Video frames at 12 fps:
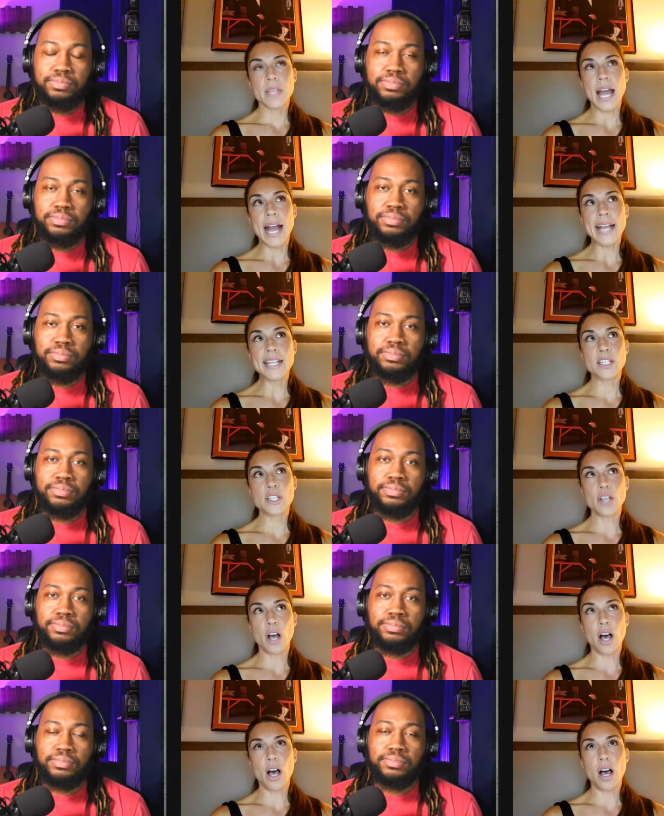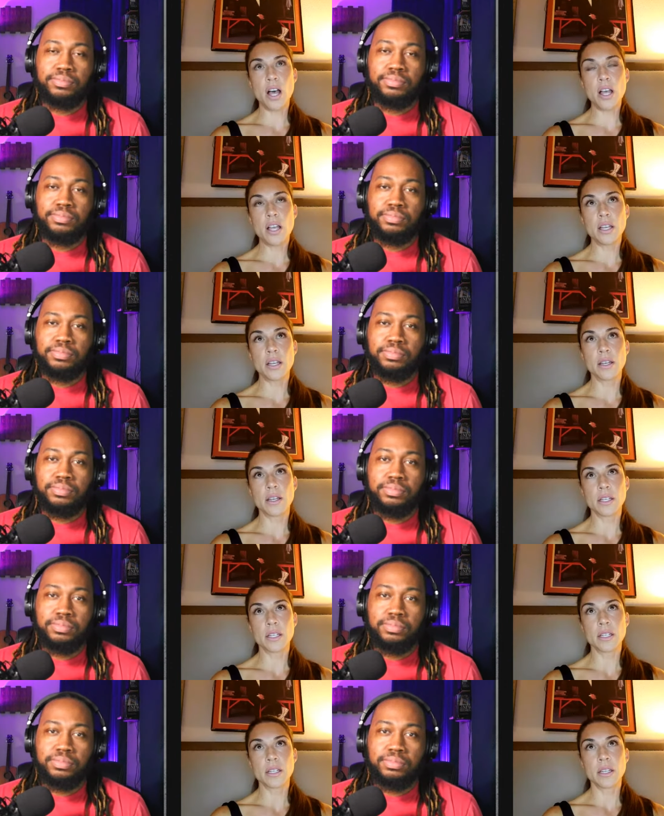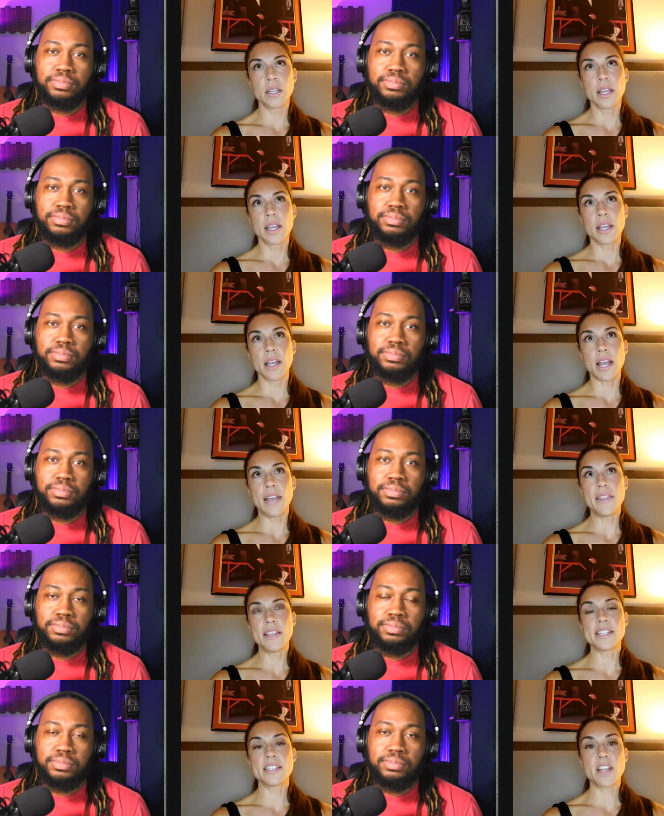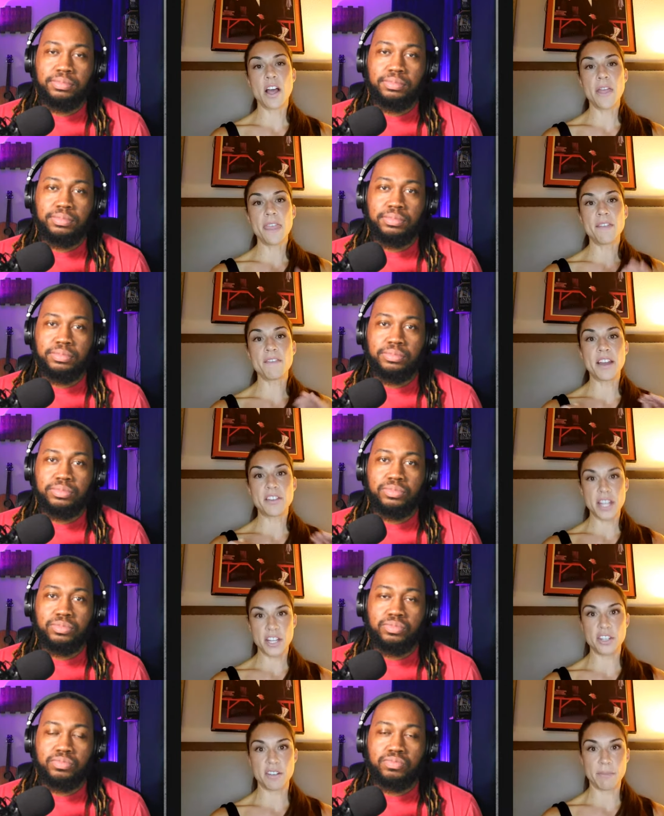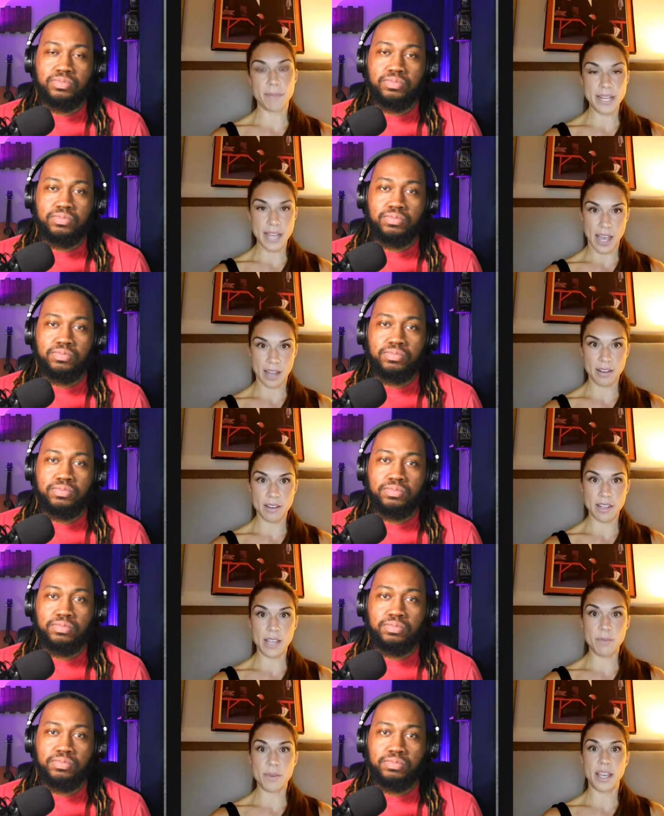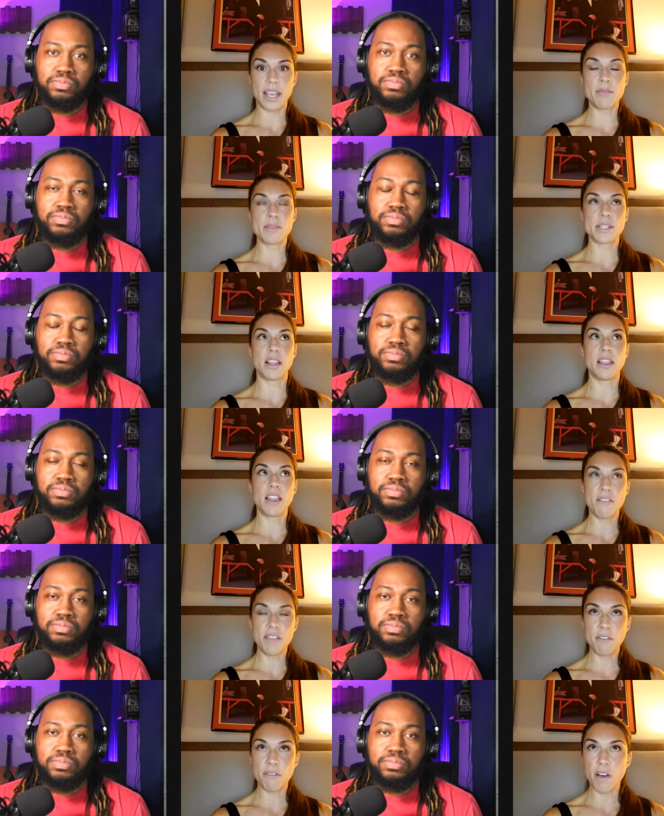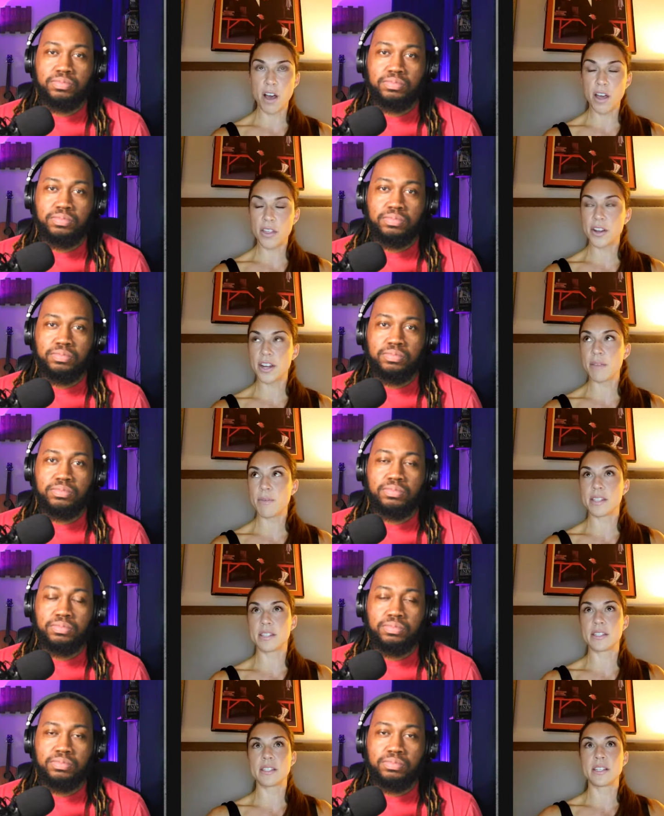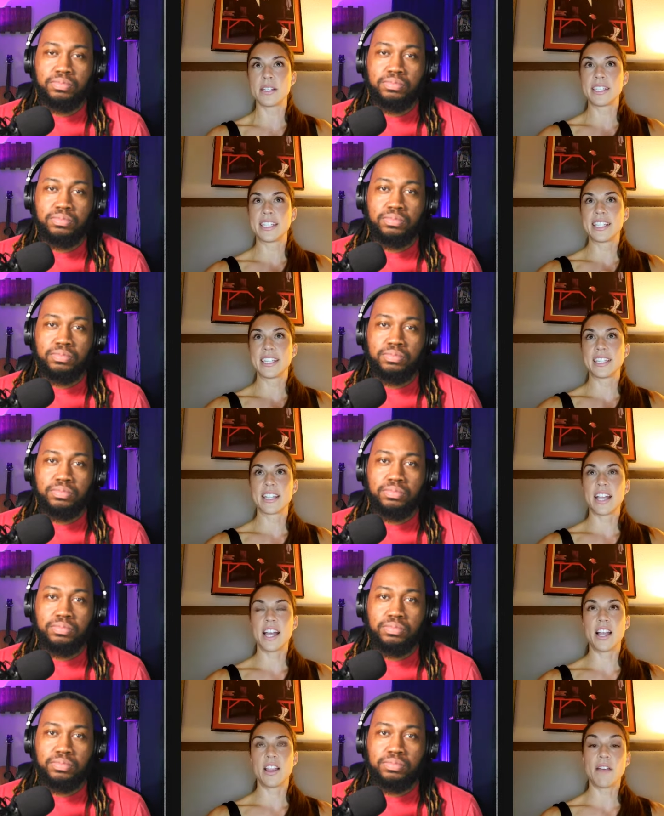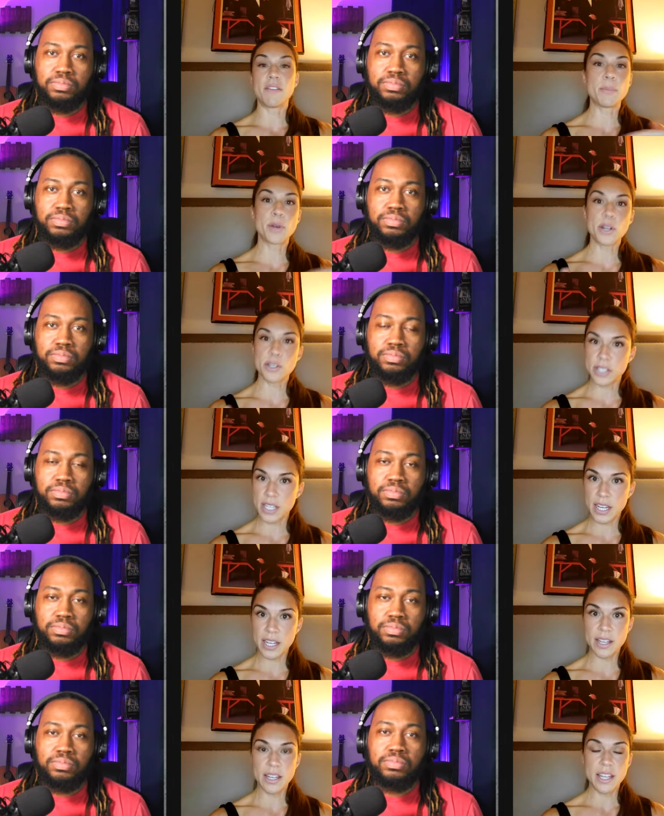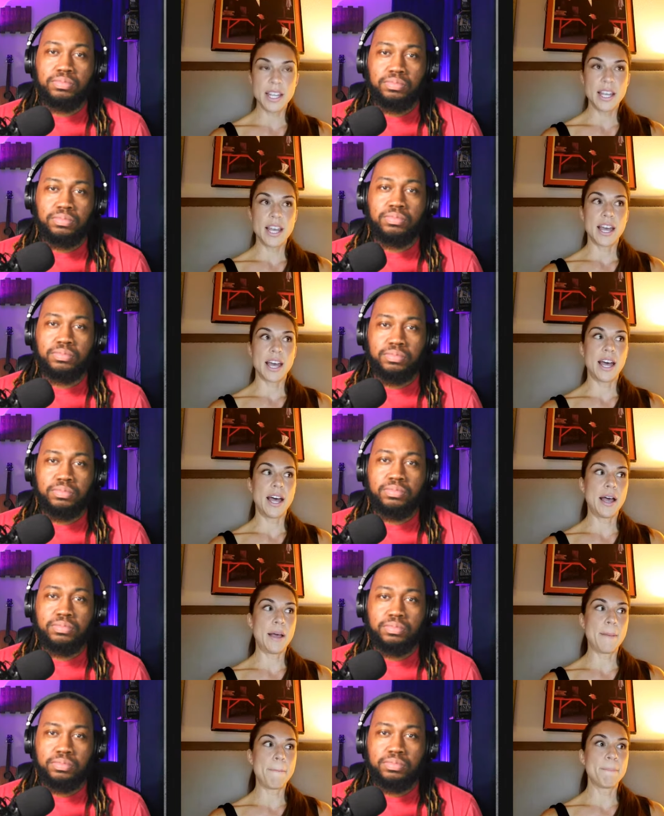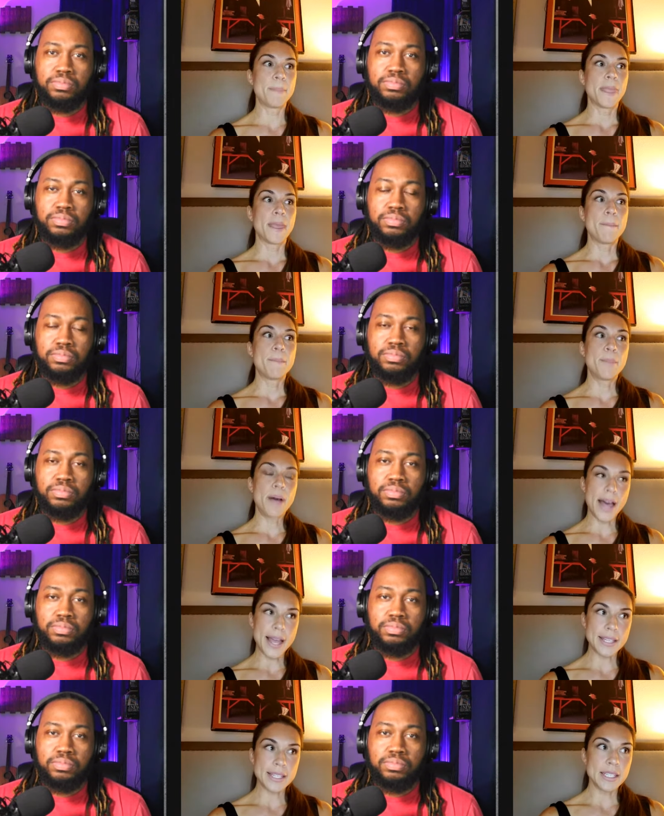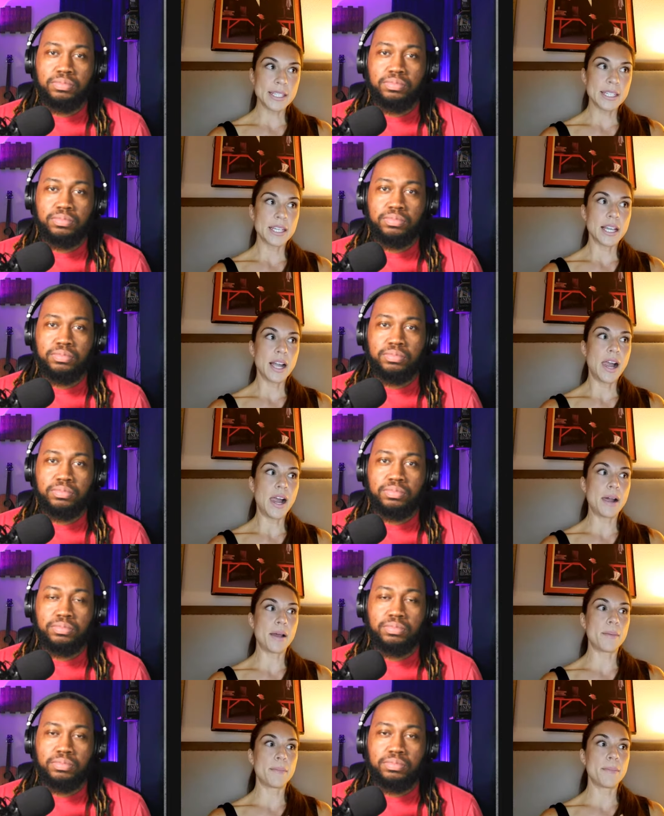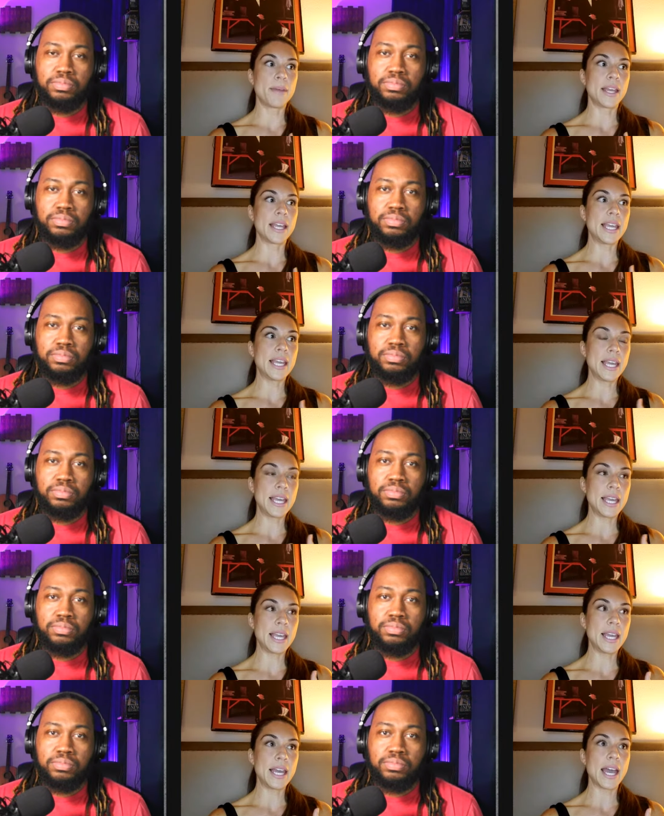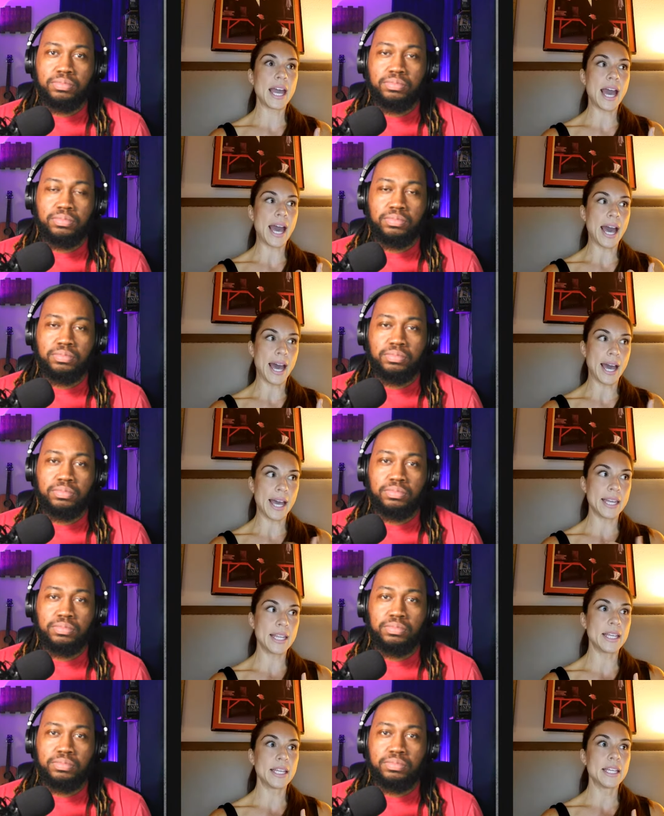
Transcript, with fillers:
Speaker 1: I saw and this is not the foundation of my dad. He was he was a loving father. He was a loving person, um, but um, he had.